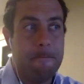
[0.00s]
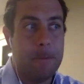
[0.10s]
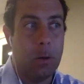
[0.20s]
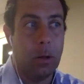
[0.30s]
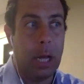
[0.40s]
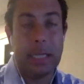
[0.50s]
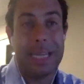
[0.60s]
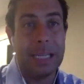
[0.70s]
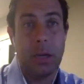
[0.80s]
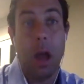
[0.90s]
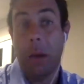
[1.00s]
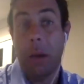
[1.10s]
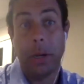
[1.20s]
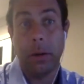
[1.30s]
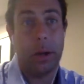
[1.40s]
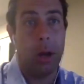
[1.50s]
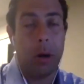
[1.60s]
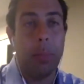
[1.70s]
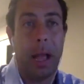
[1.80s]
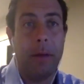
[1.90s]
utilized as non-metered on
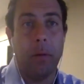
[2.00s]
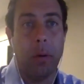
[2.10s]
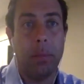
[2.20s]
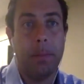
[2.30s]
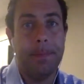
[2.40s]
our platform.